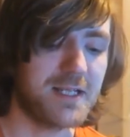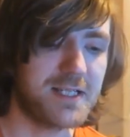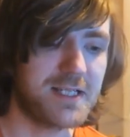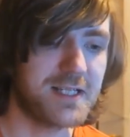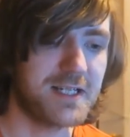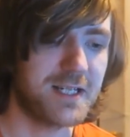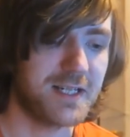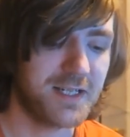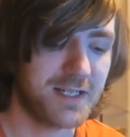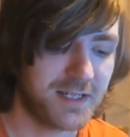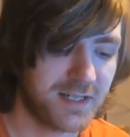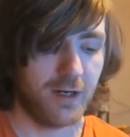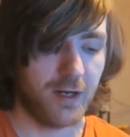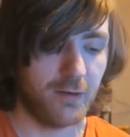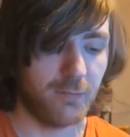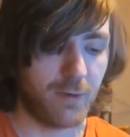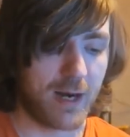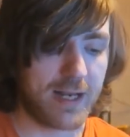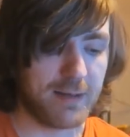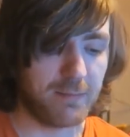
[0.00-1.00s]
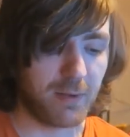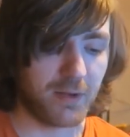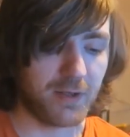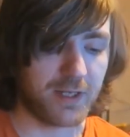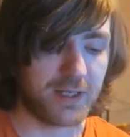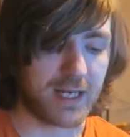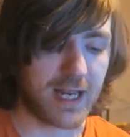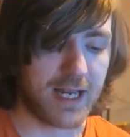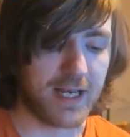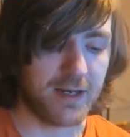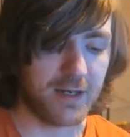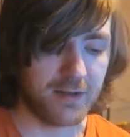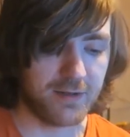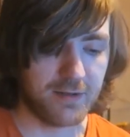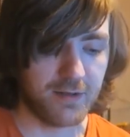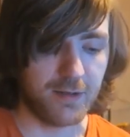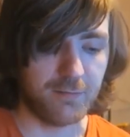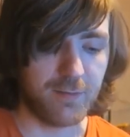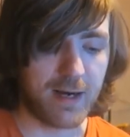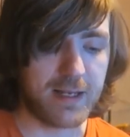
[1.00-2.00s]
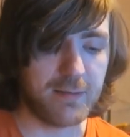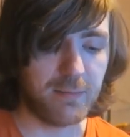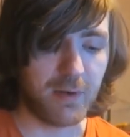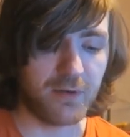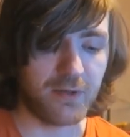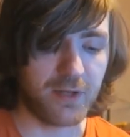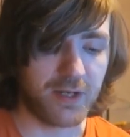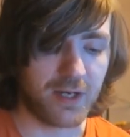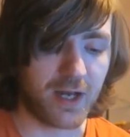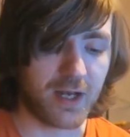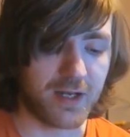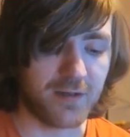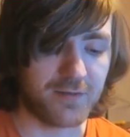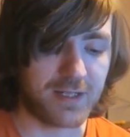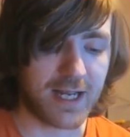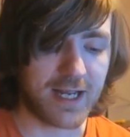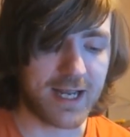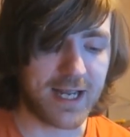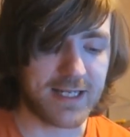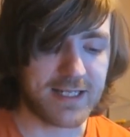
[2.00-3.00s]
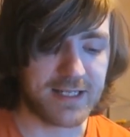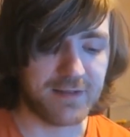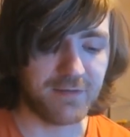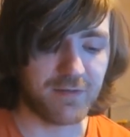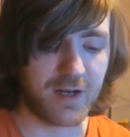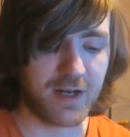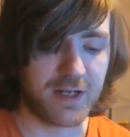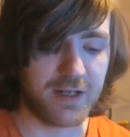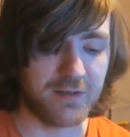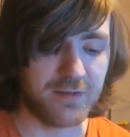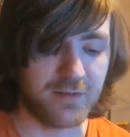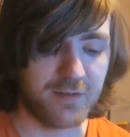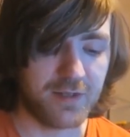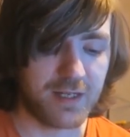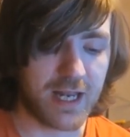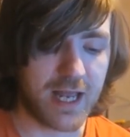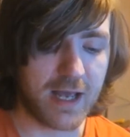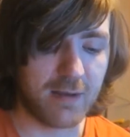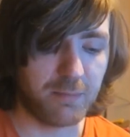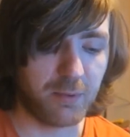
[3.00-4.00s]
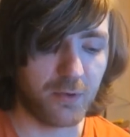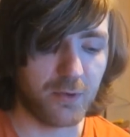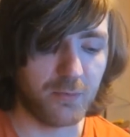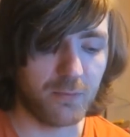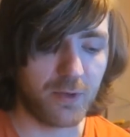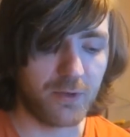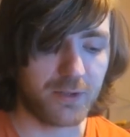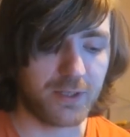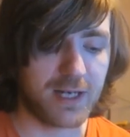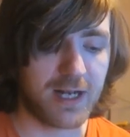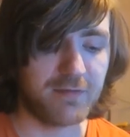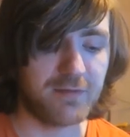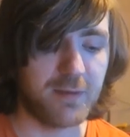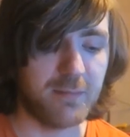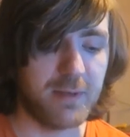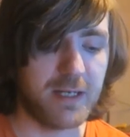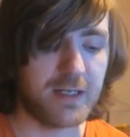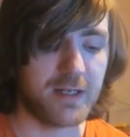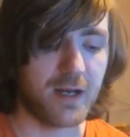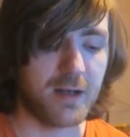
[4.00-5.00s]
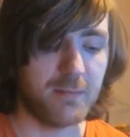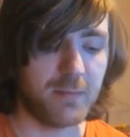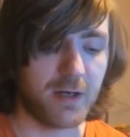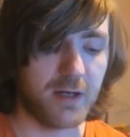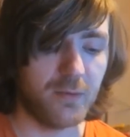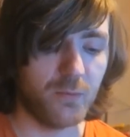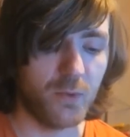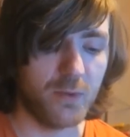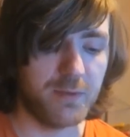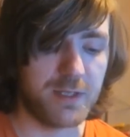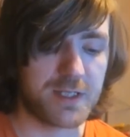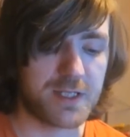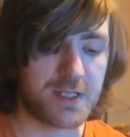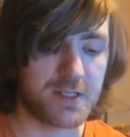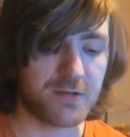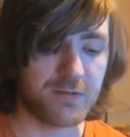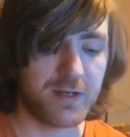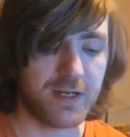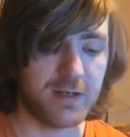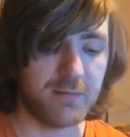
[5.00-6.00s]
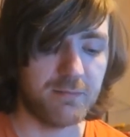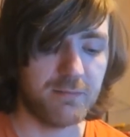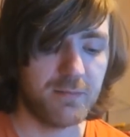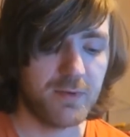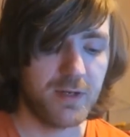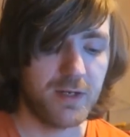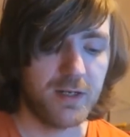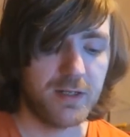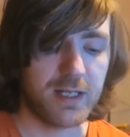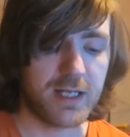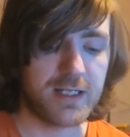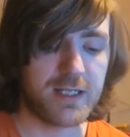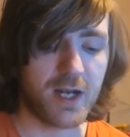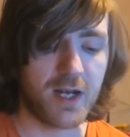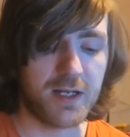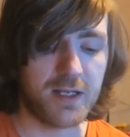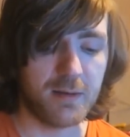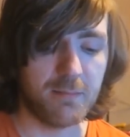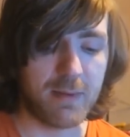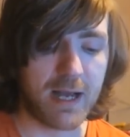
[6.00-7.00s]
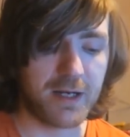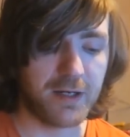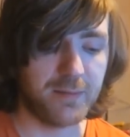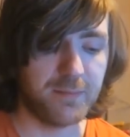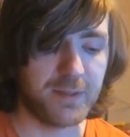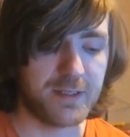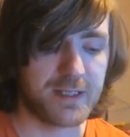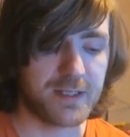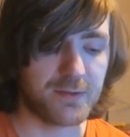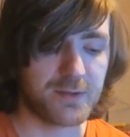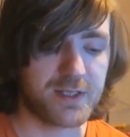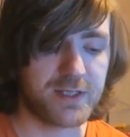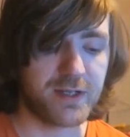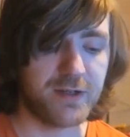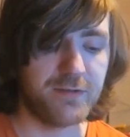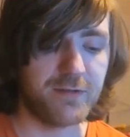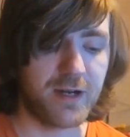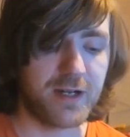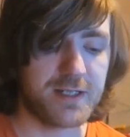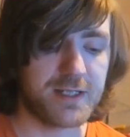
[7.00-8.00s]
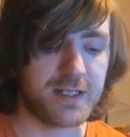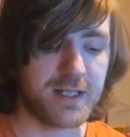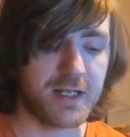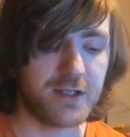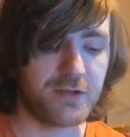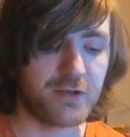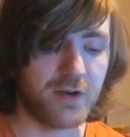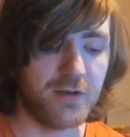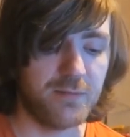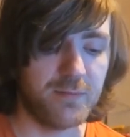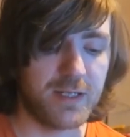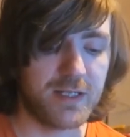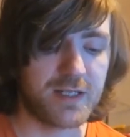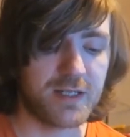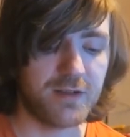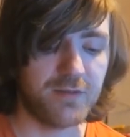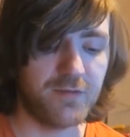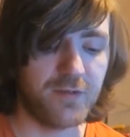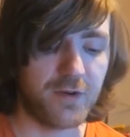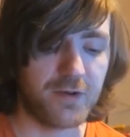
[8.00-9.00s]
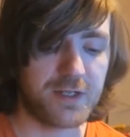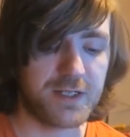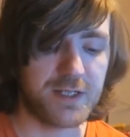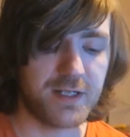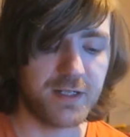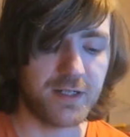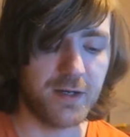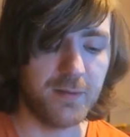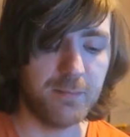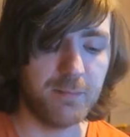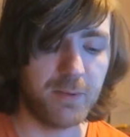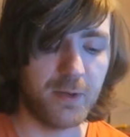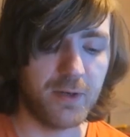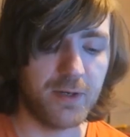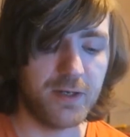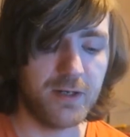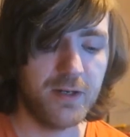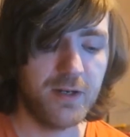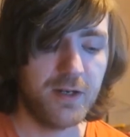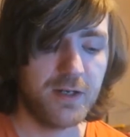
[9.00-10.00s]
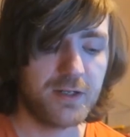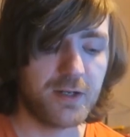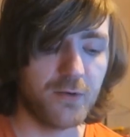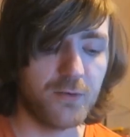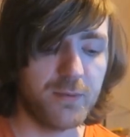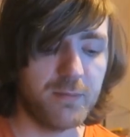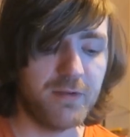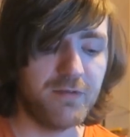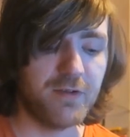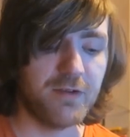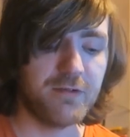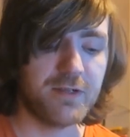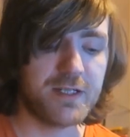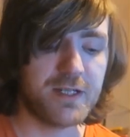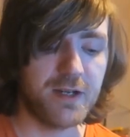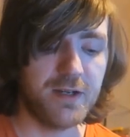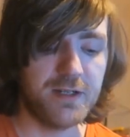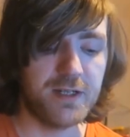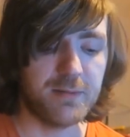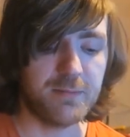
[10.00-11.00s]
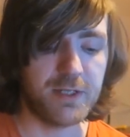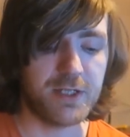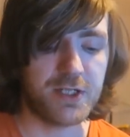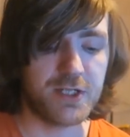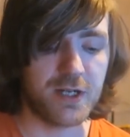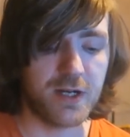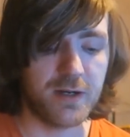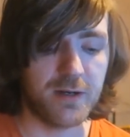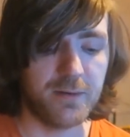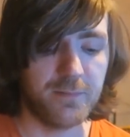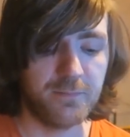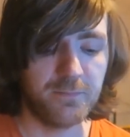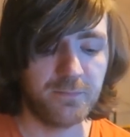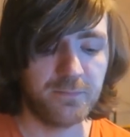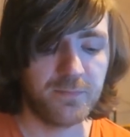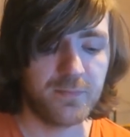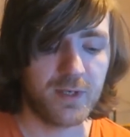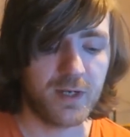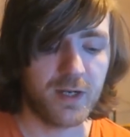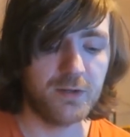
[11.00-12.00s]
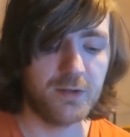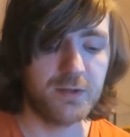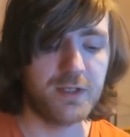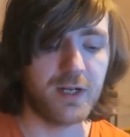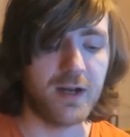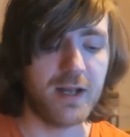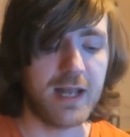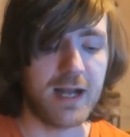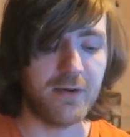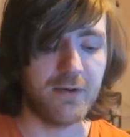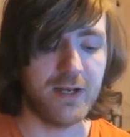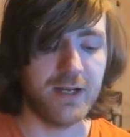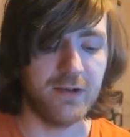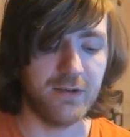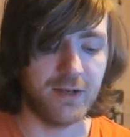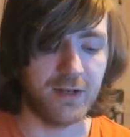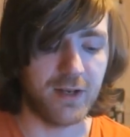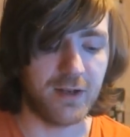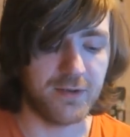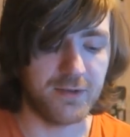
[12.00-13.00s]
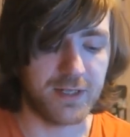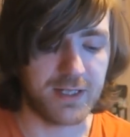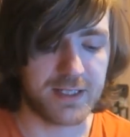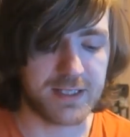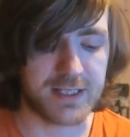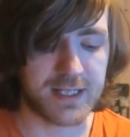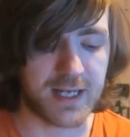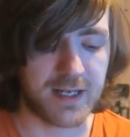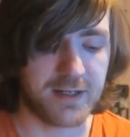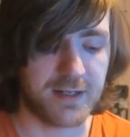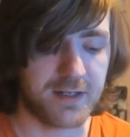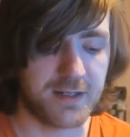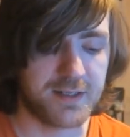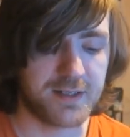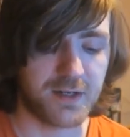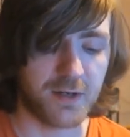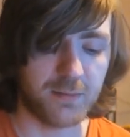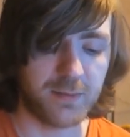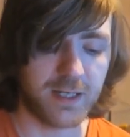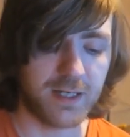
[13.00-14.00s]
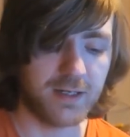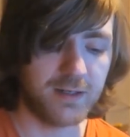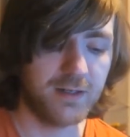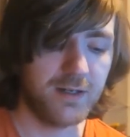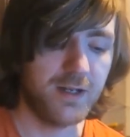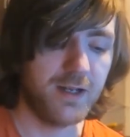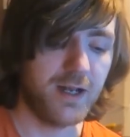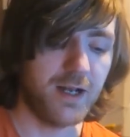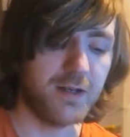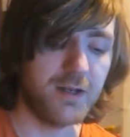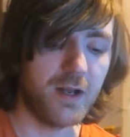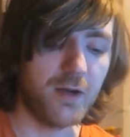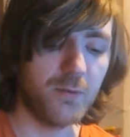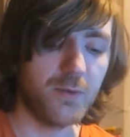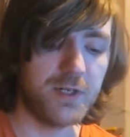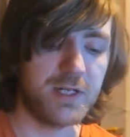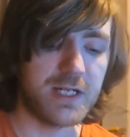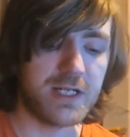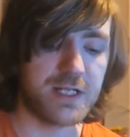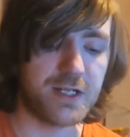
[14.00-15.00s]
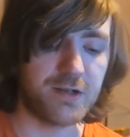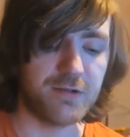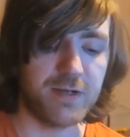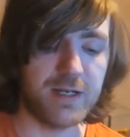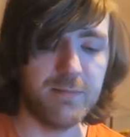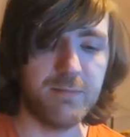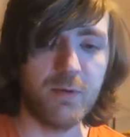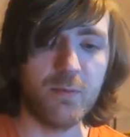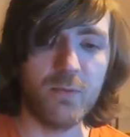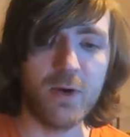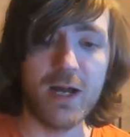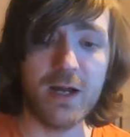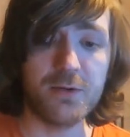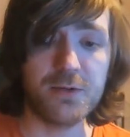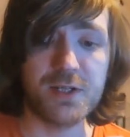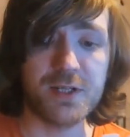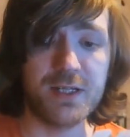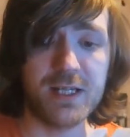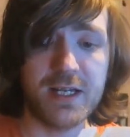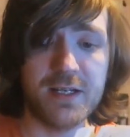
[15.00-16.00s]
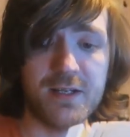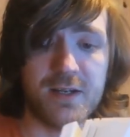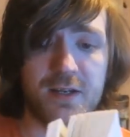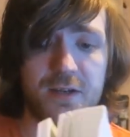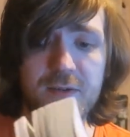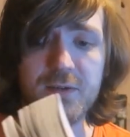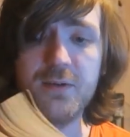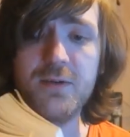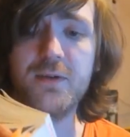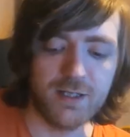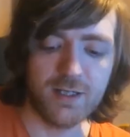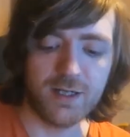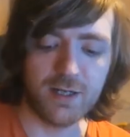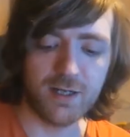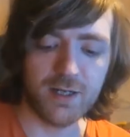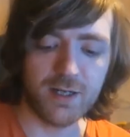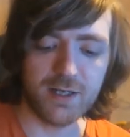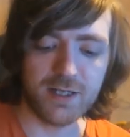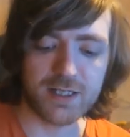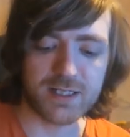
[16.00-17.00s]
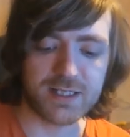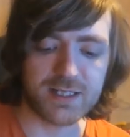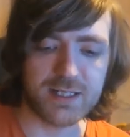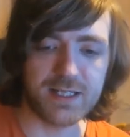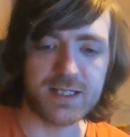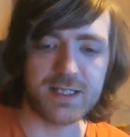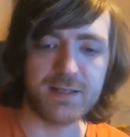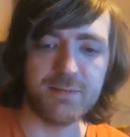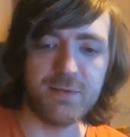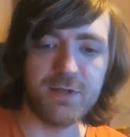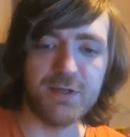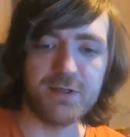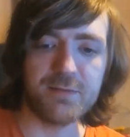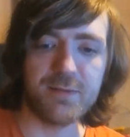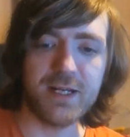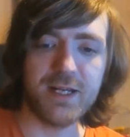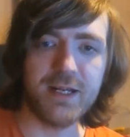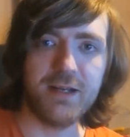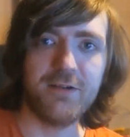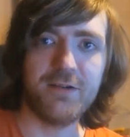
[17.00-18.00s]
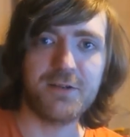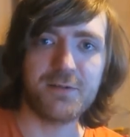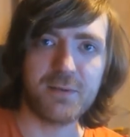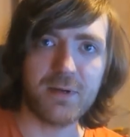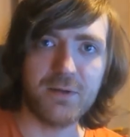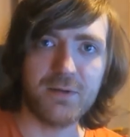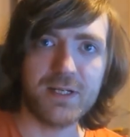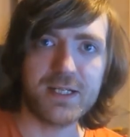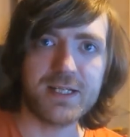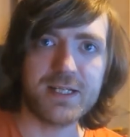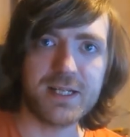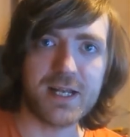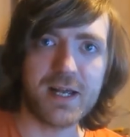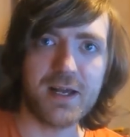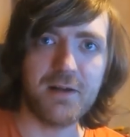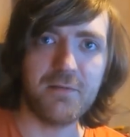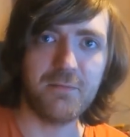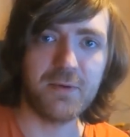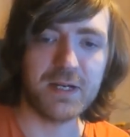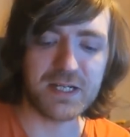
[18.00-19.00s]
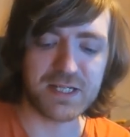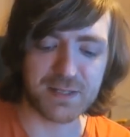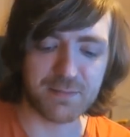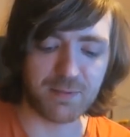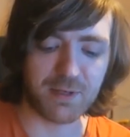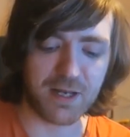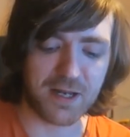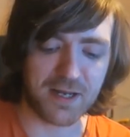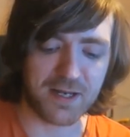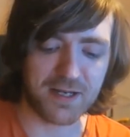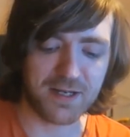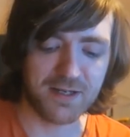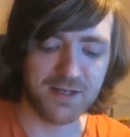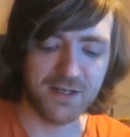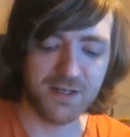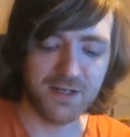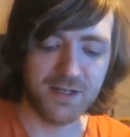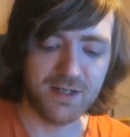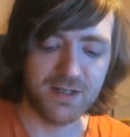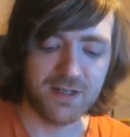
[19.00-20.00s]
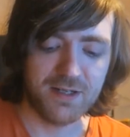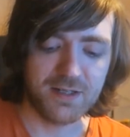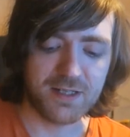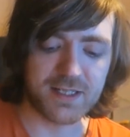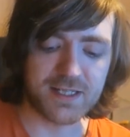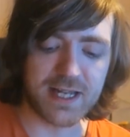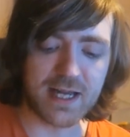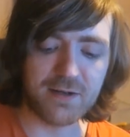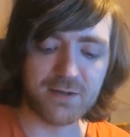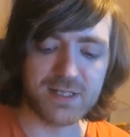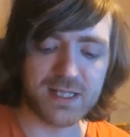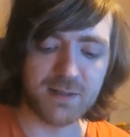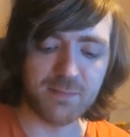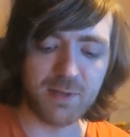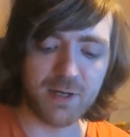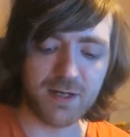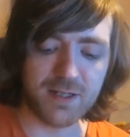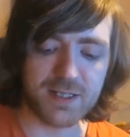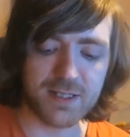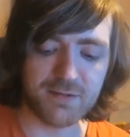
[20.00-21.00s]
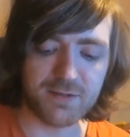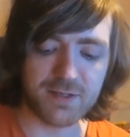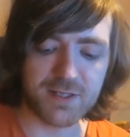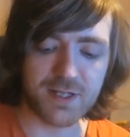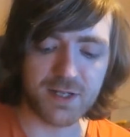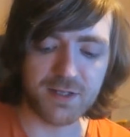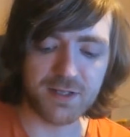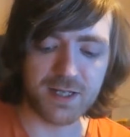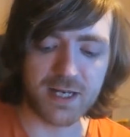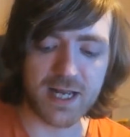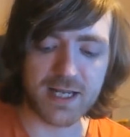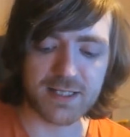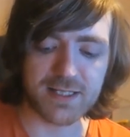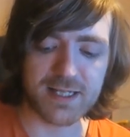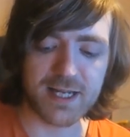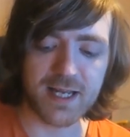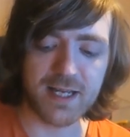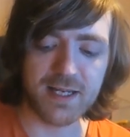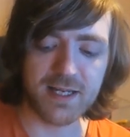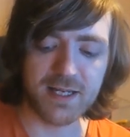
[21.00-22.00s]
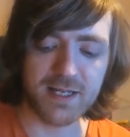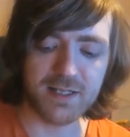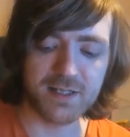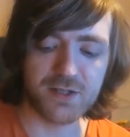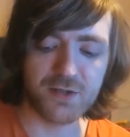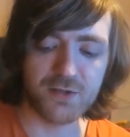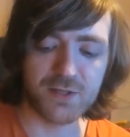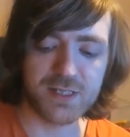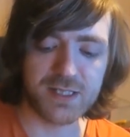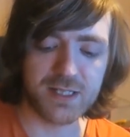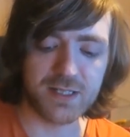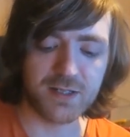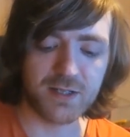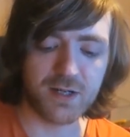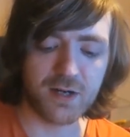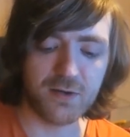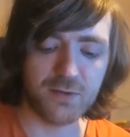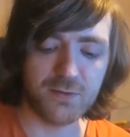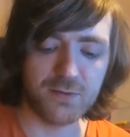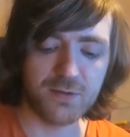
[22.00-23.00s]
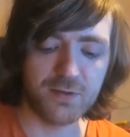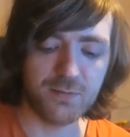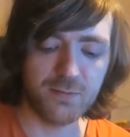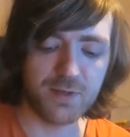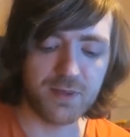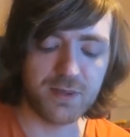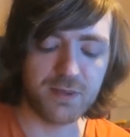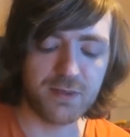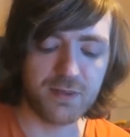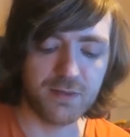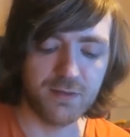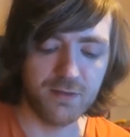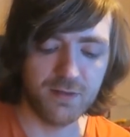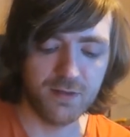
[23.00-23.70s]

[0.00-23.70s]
missed. A rape on the day, a rape on the night of day 85. The airport woken after midnight by a woman's scream. They tied the man up until sunrise and then drove him into the forest at gunpoint, told him if he returned he'd be shot. I'll die out here alone, he said, sobbing, and no one disagreed, but what else could they do? I, this this amused me here as well. This uh, resupply. The scouting party returned the next day, exhausted and cold, with